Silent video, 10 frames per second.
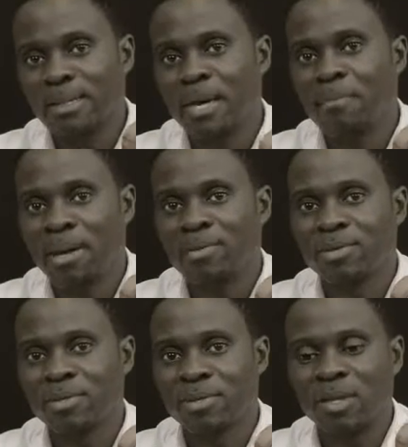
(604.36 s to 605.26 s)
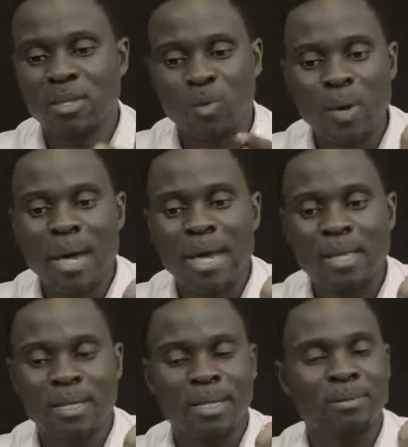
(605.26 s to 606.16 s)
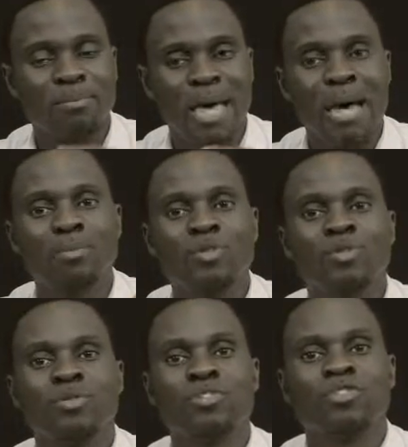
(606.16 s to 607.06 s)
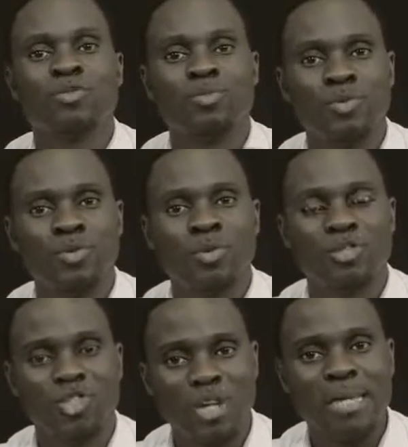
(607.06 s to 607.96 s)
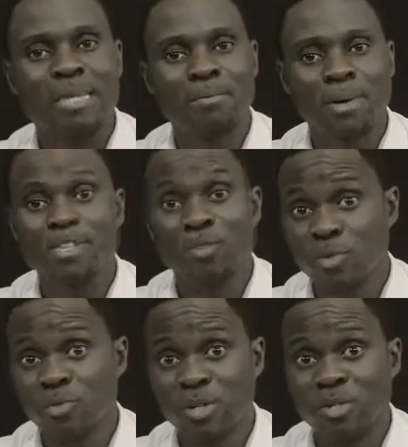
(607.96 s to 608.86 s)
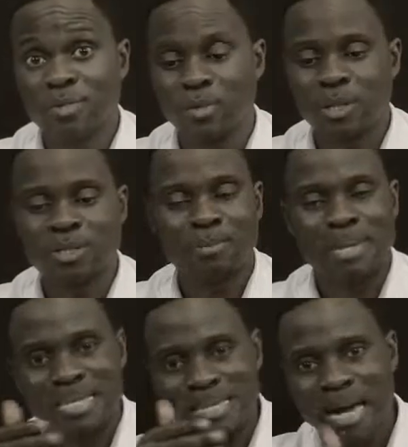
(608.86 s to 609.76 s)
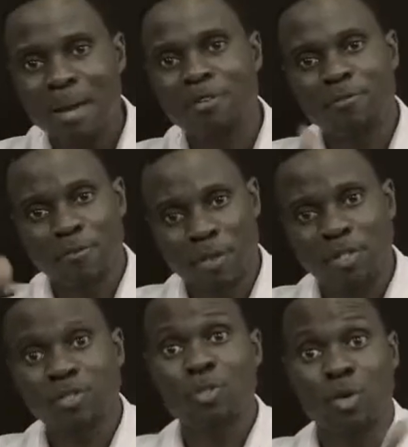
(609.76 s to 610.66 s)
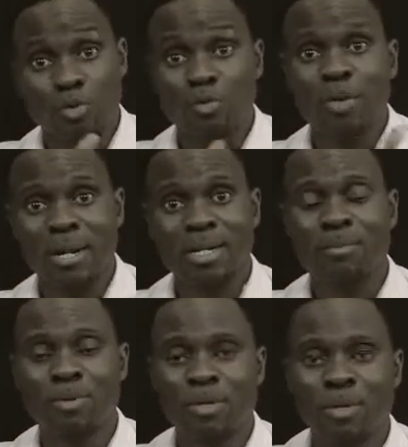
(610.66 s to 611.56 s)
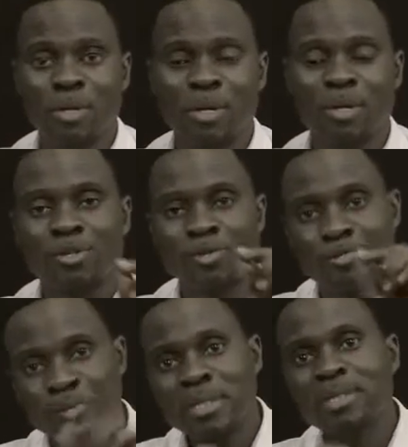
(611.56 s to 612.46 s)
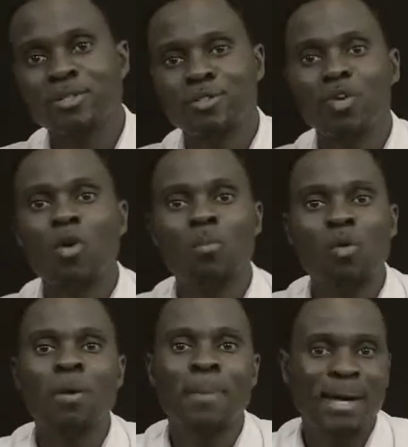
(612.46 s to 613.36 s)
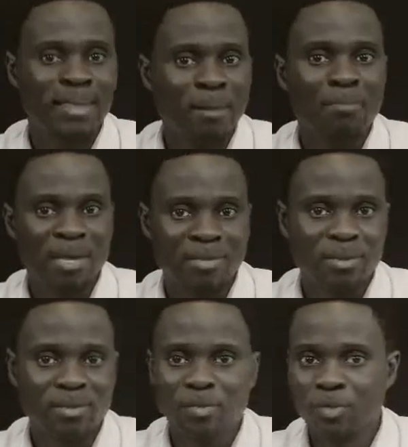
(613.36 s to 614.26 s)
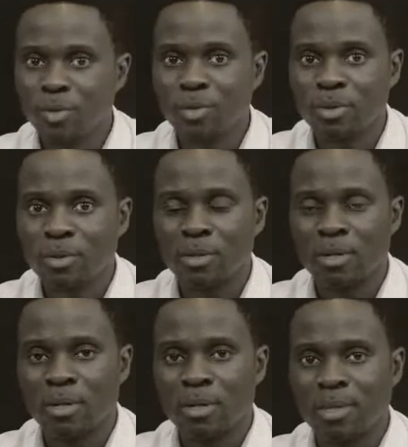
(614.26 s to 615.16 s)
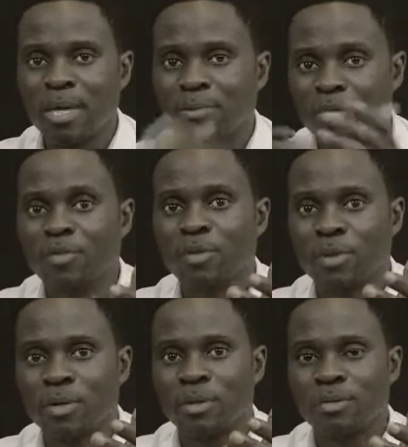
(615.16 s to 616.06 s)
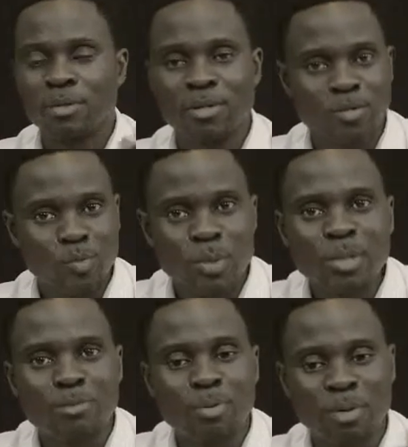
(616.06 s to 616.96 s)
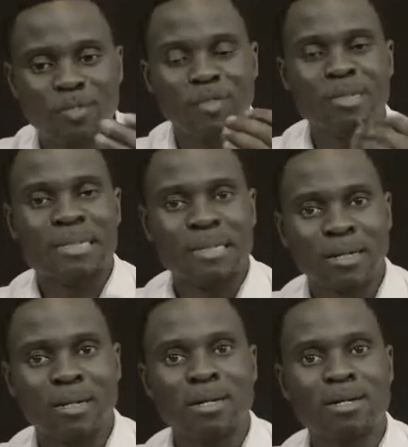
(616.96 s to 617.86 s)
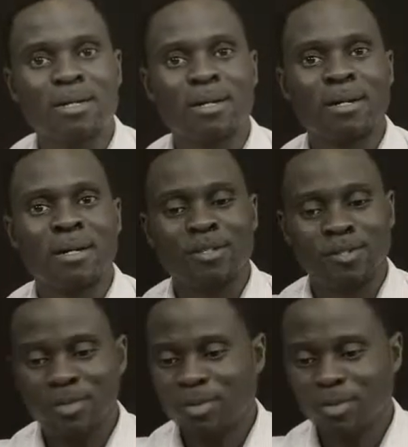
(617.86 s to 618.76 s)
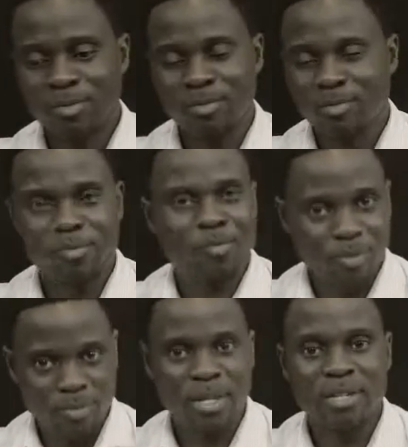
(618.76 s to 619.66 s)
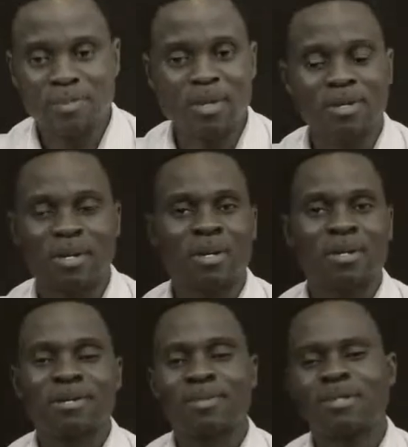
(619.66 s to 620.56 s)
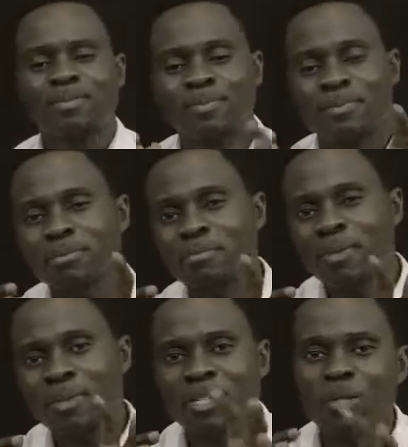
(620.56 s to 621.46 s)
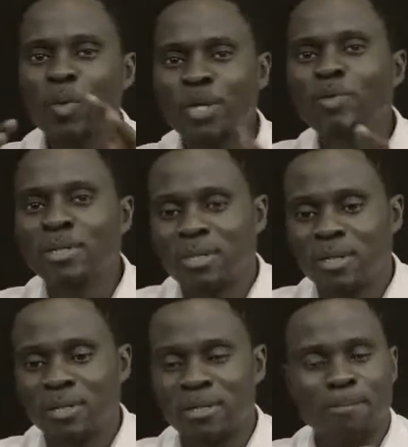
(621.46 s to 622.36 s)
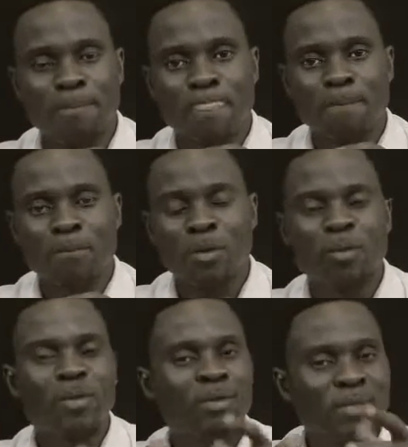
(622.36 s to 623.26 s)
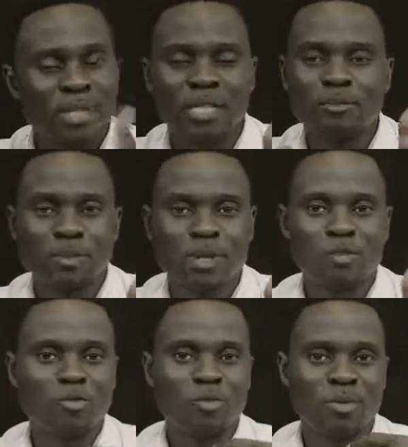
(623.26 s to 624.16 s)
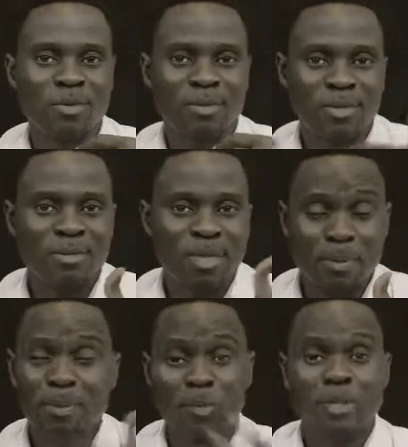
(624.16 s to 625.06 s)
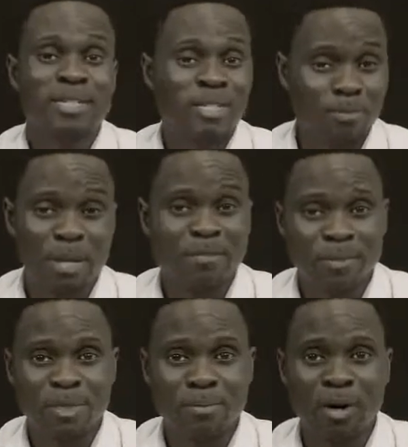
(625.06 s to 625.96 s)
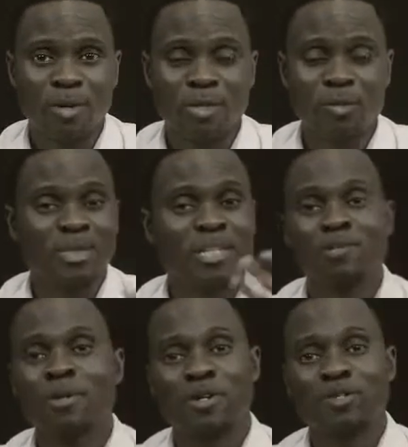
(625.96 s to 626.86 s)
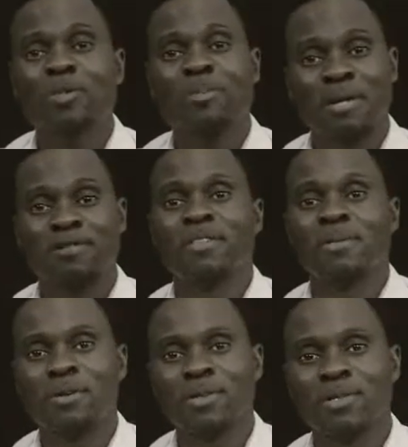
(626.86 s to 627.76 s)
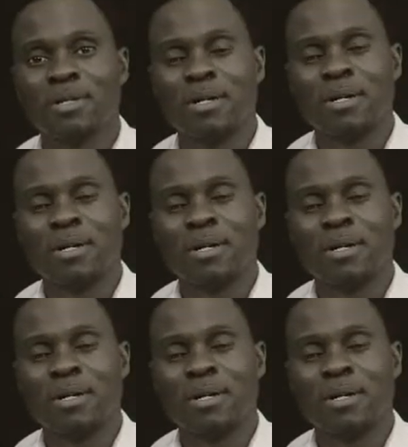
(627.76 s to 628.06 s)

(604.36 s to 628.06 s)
their message in a way that they can be able to distribute and share that message with the rest of the world. So by the time you finish going through writing a book, you really know more about that message of yours than before. So it's really important for you to learn from this, because you see when we teach, we don't teach because the people we teach benefit the most. We teach because we benefit the most.